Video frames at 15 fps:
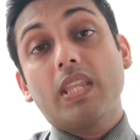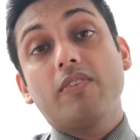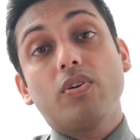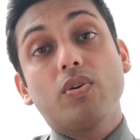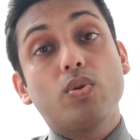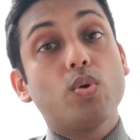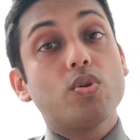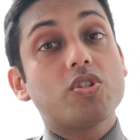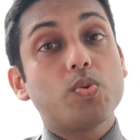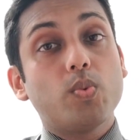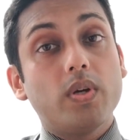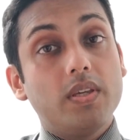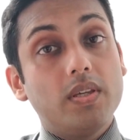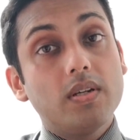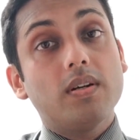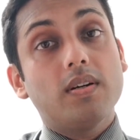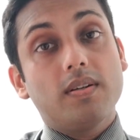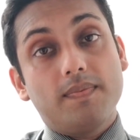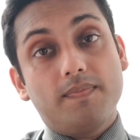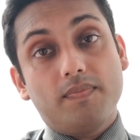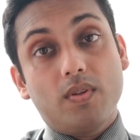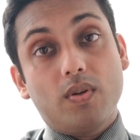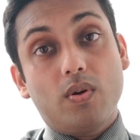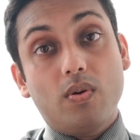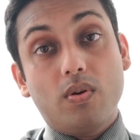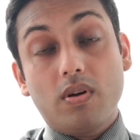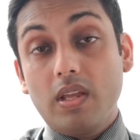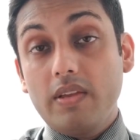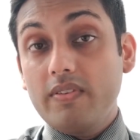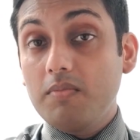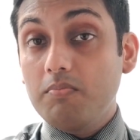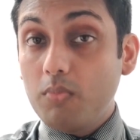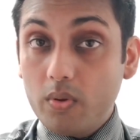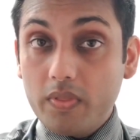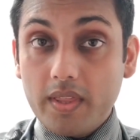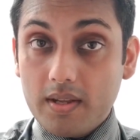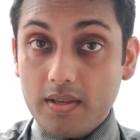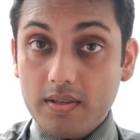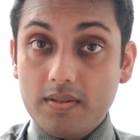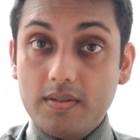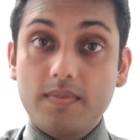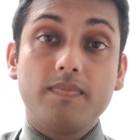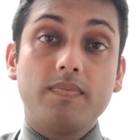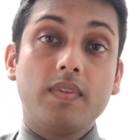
for close to a year or even more than a year